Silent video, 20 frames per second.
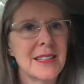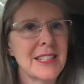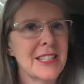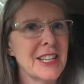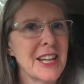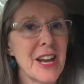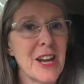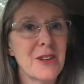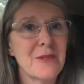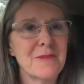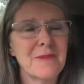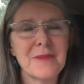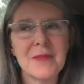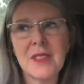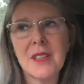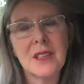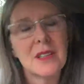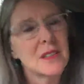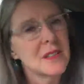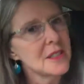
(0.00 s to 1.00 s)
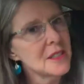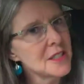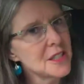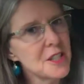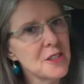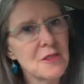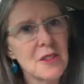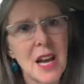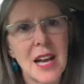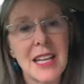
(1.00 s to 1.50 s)
You know,
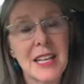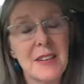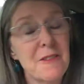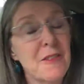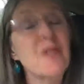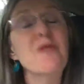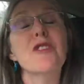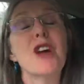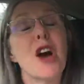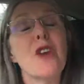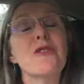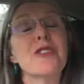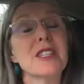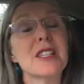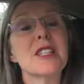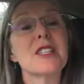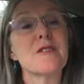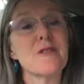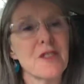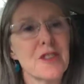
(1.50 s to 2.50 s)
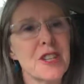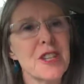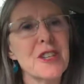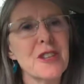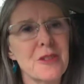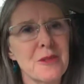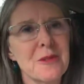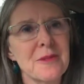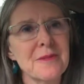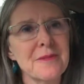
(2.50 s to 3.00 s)
do not, if you know this is for
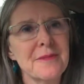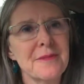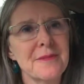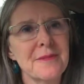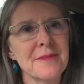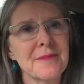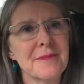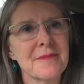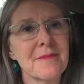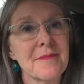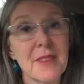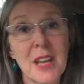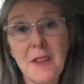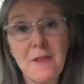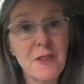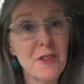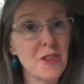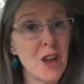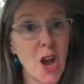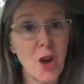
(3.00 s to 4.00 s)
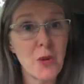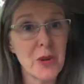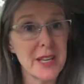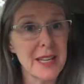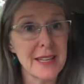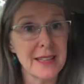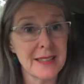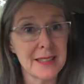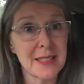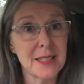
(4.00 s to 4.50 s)
you, if you know it
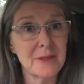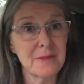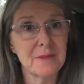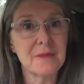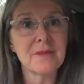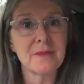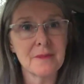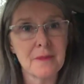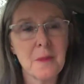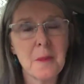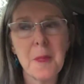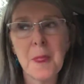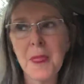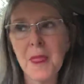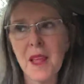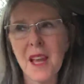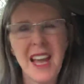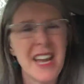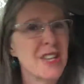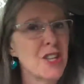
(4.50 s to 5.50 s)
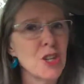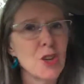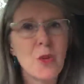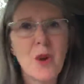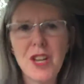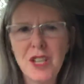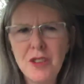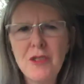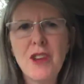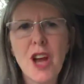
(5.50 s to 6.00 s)
is, and you know
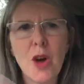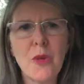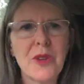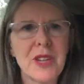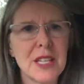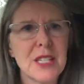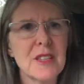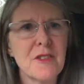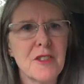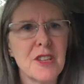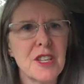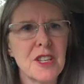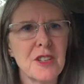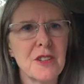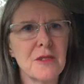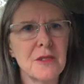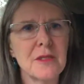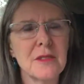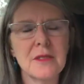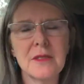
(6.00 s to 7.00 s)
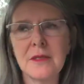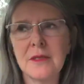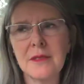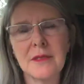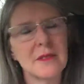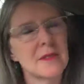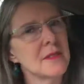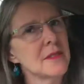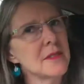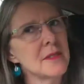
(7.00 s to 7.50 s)
what, you know when it's for you,
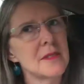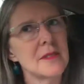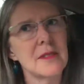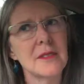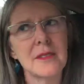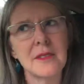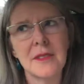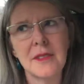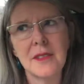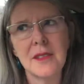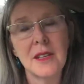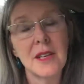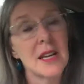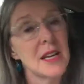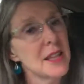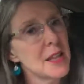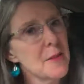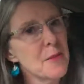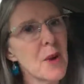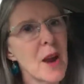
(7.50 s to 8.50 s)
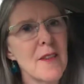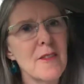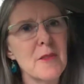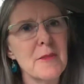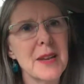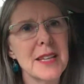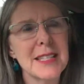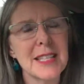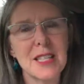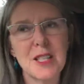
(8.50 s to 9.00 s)
then private
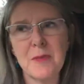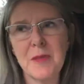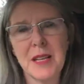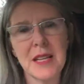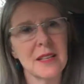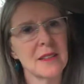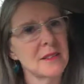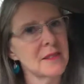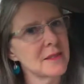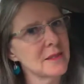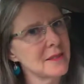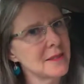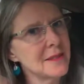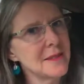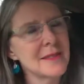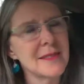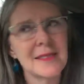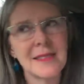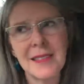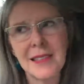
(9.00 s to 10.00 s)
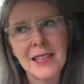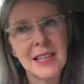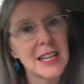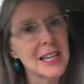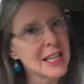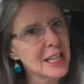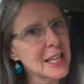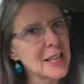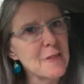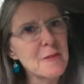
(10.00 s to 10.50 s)
message me.
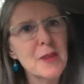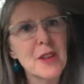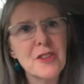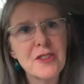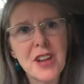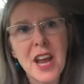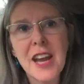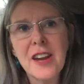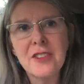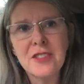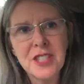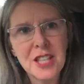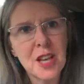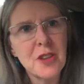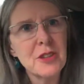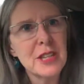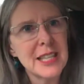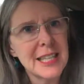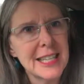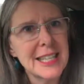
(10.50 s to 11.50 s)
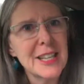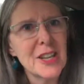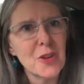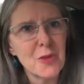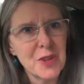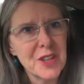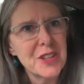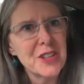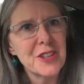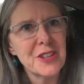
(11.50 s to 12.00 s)
Give me a day or so to get in there
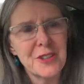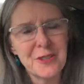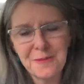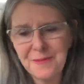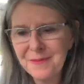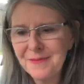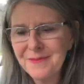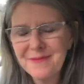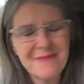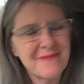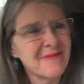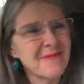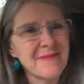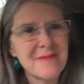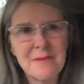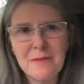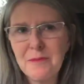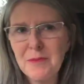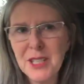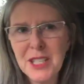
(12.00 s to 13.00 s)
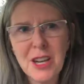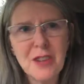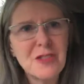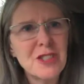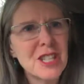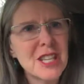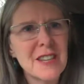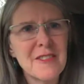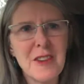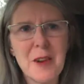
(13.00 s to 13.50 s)
with you. But
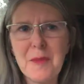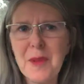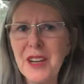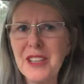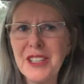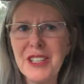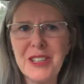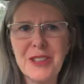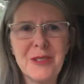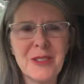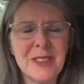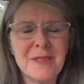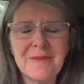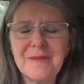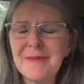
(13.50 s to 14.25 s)
don't you give up on you.